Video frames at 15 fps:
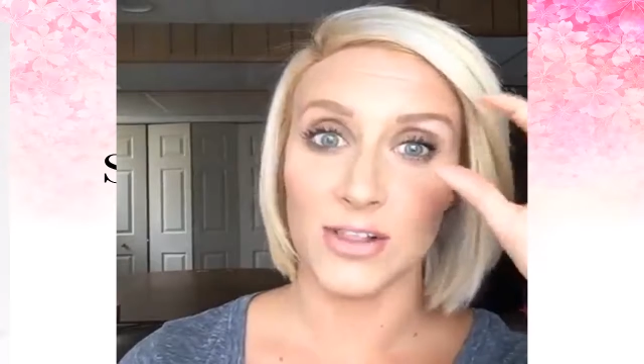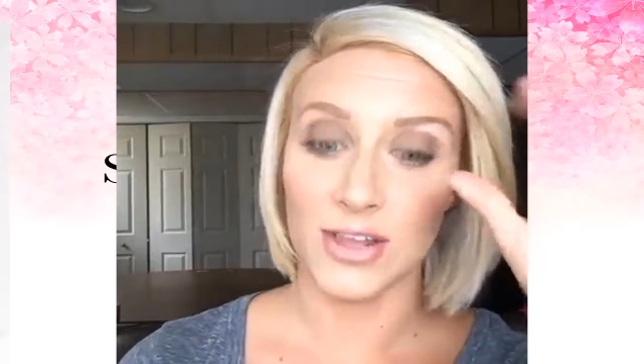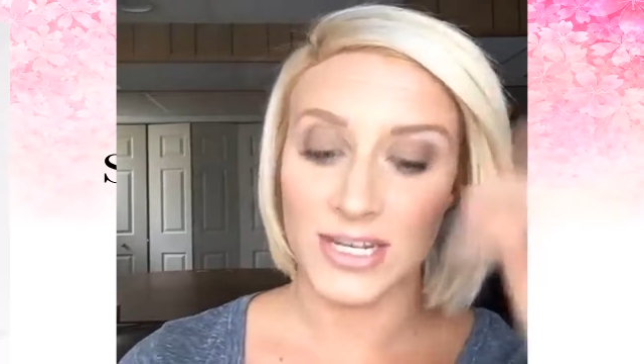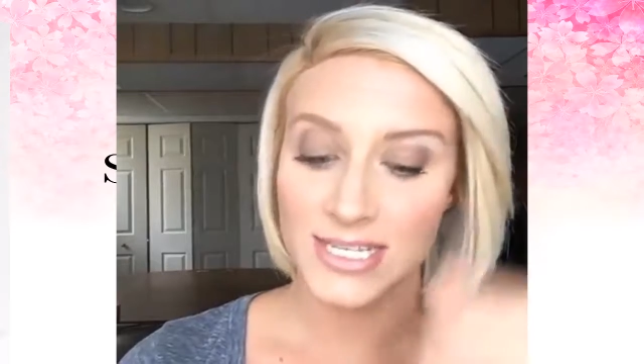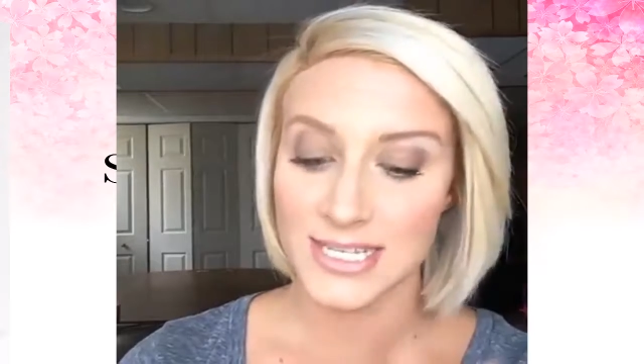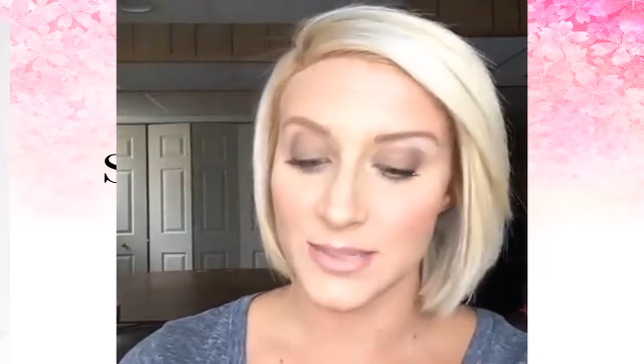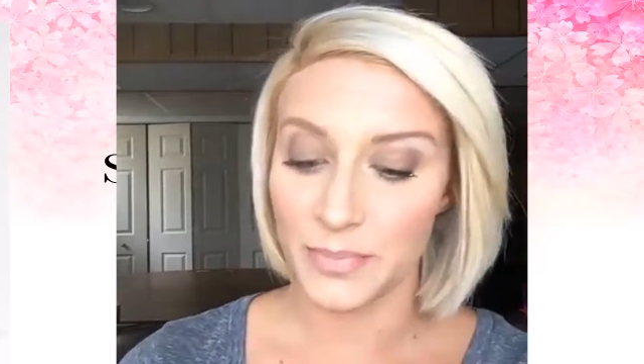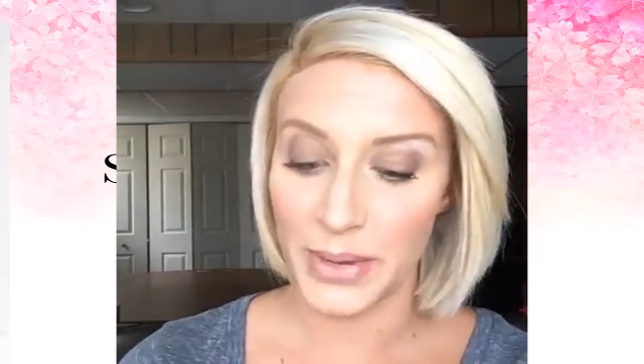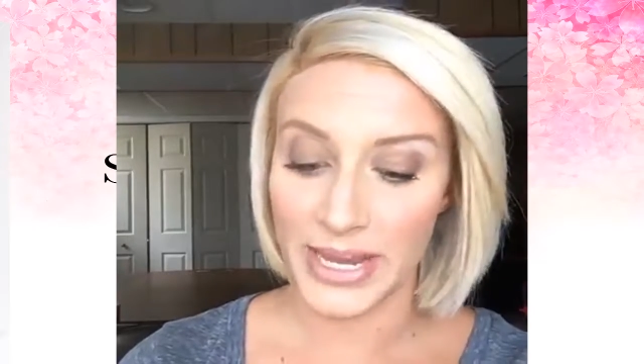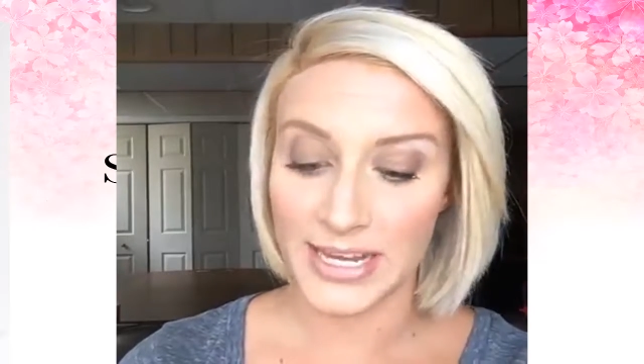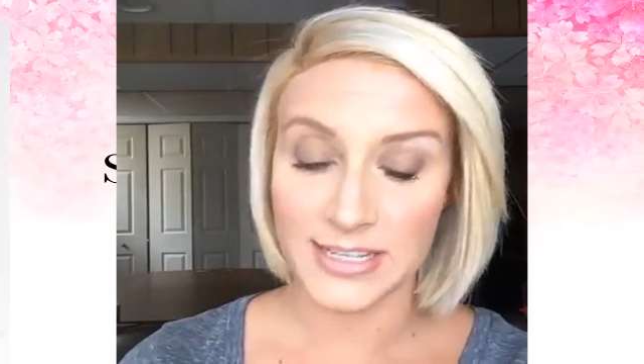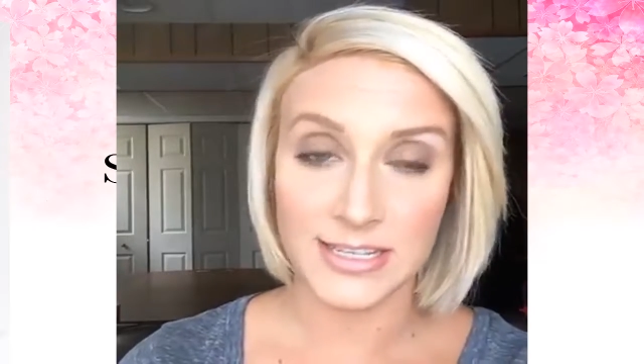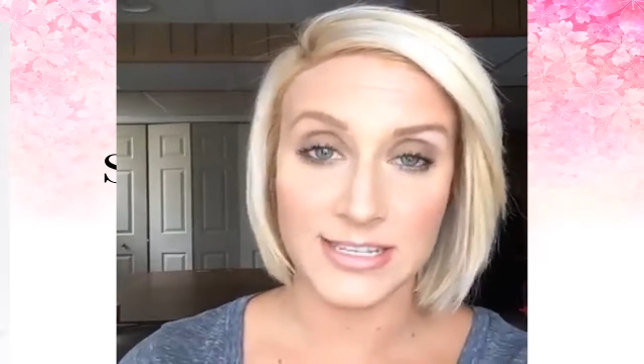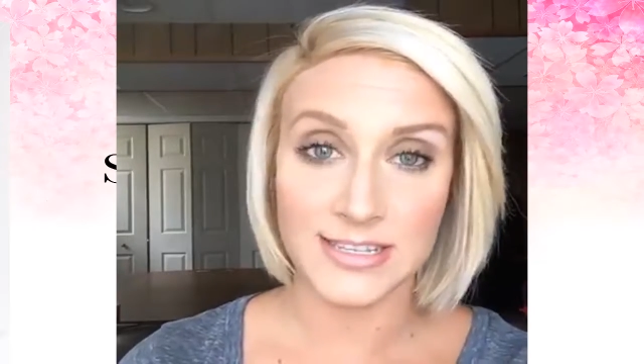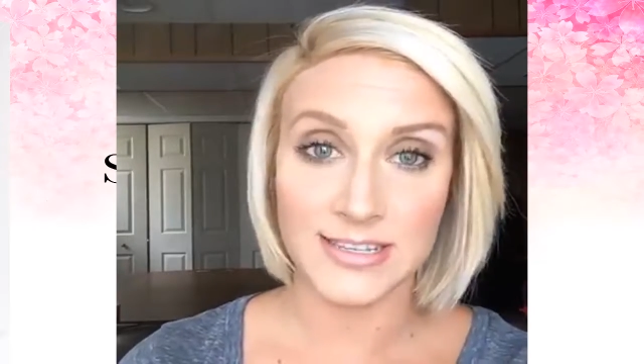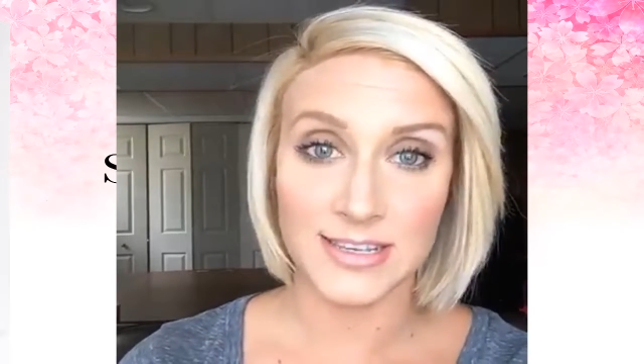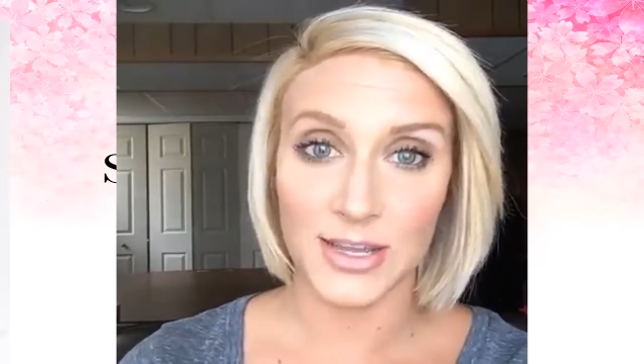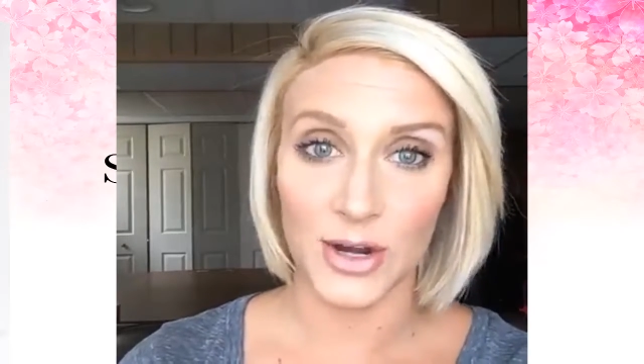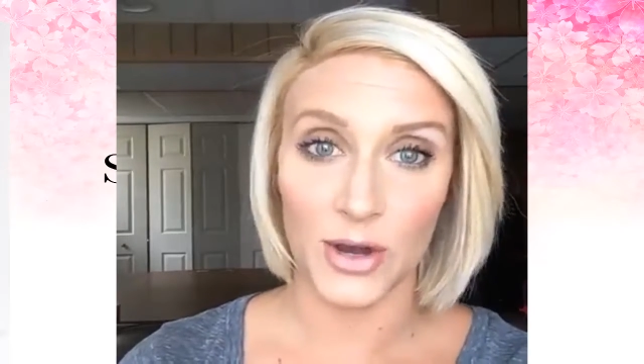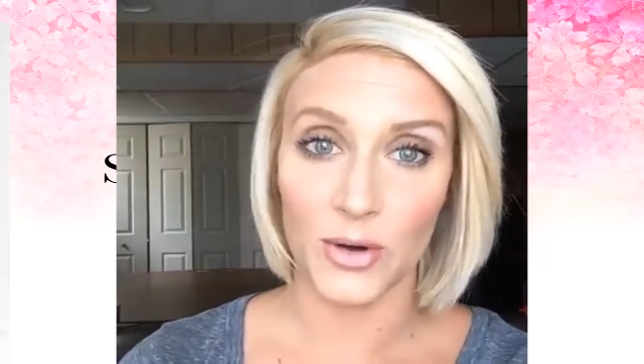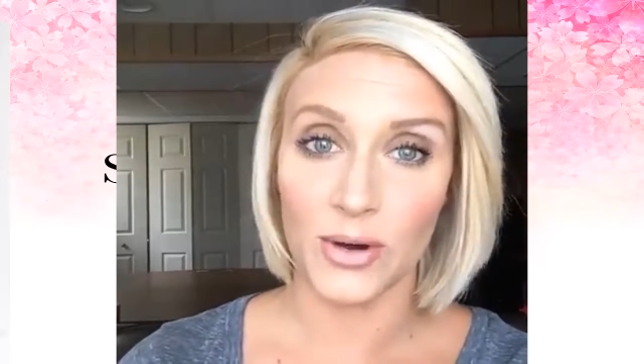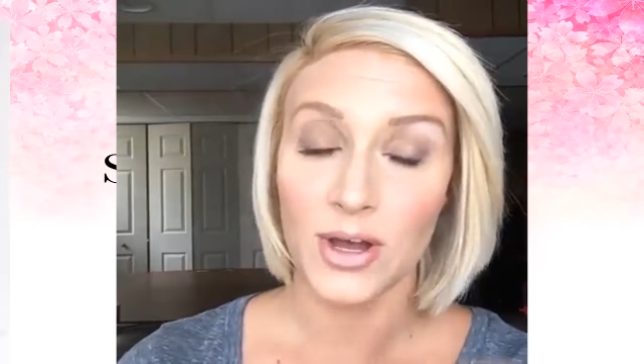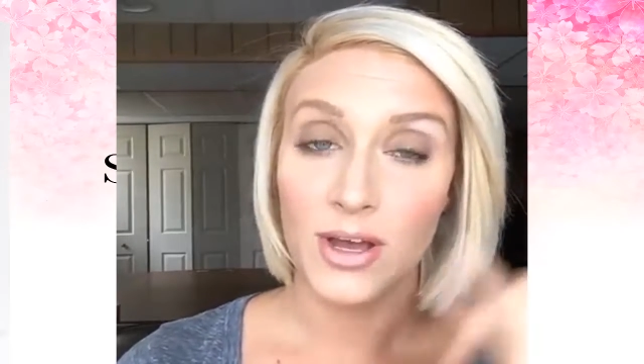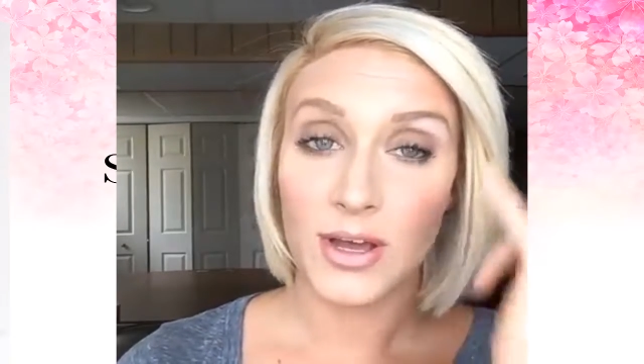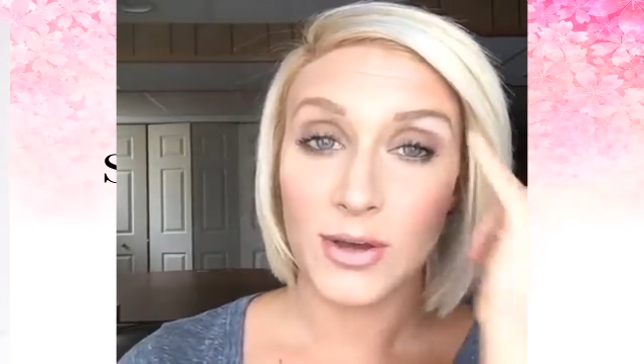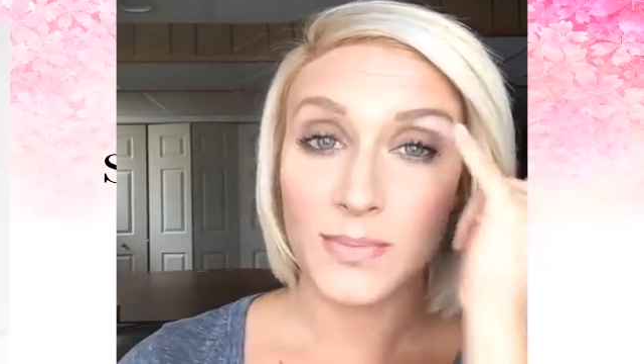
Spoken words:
a lot of space, you know,